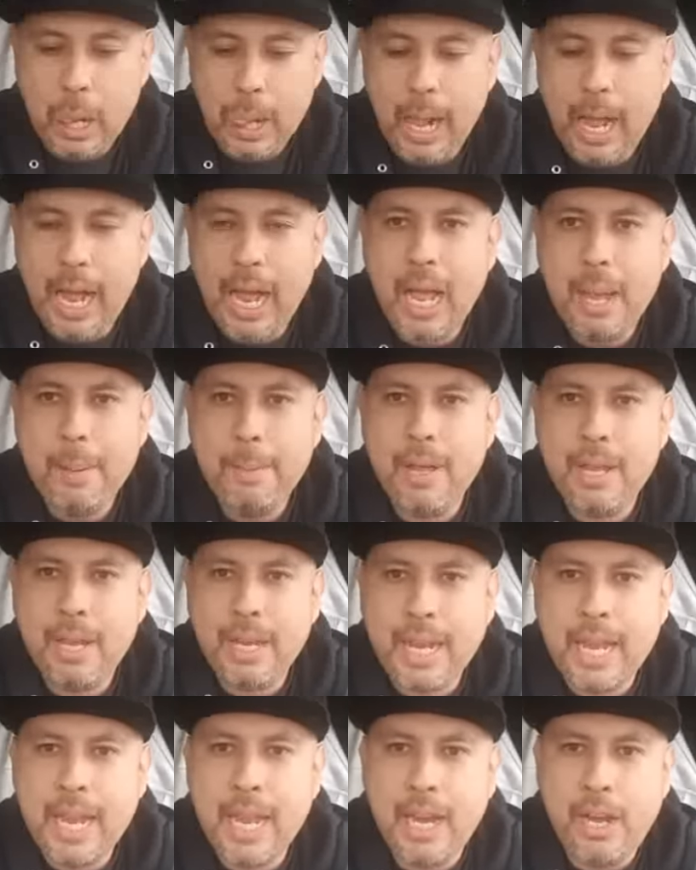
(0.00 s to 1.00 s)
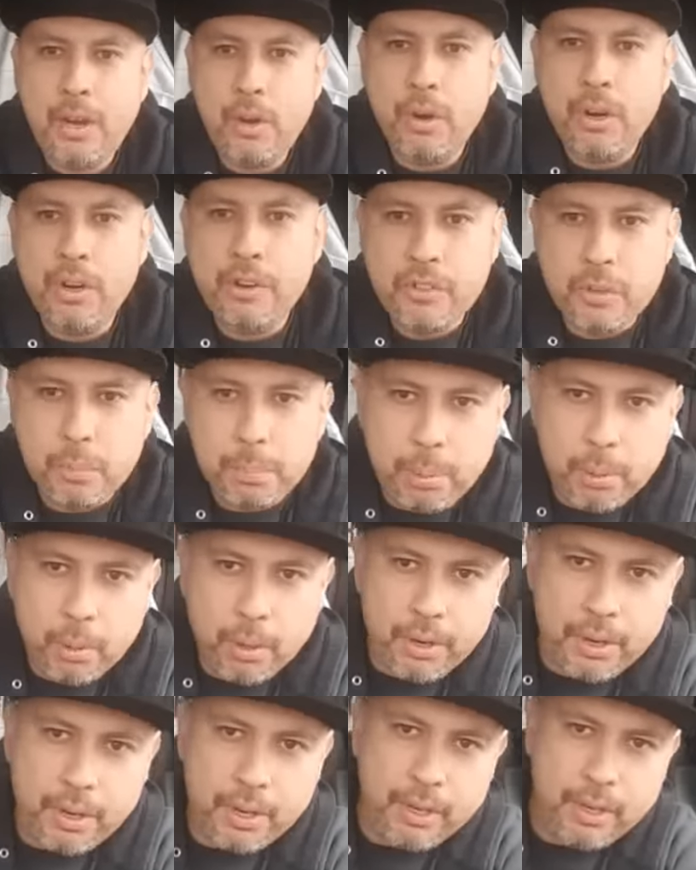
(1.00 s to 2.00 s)
I'm a Ken Norton
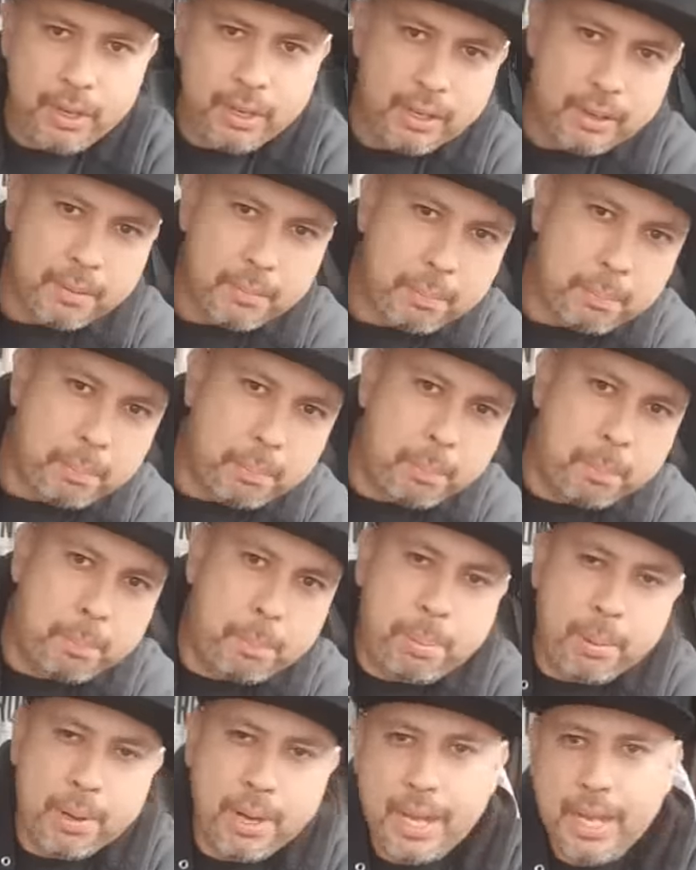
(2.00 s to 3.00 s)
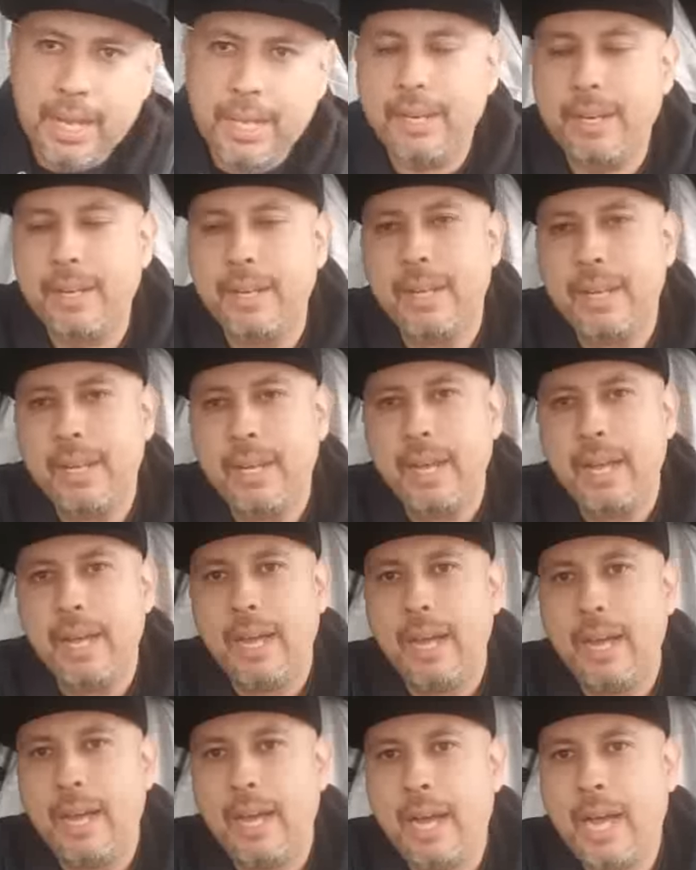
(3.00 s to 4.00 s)
supporter, but
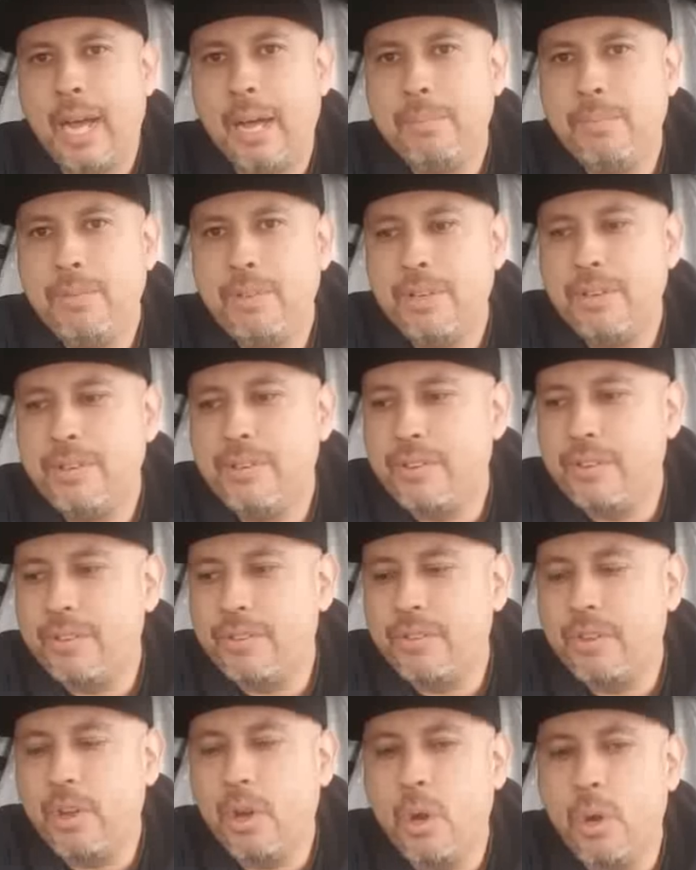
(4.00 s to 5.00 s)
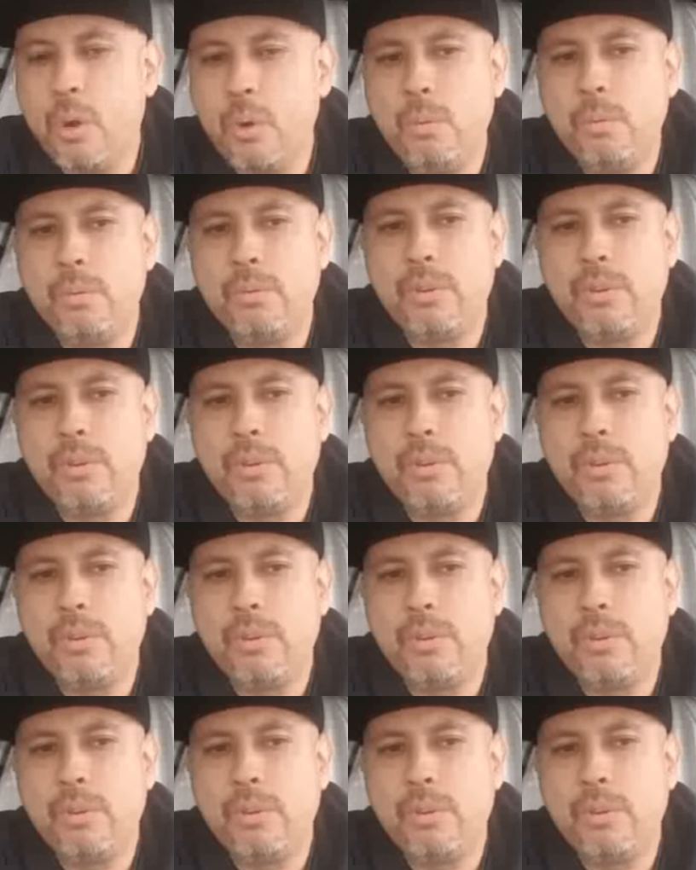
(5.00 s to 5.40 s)
I'm just so.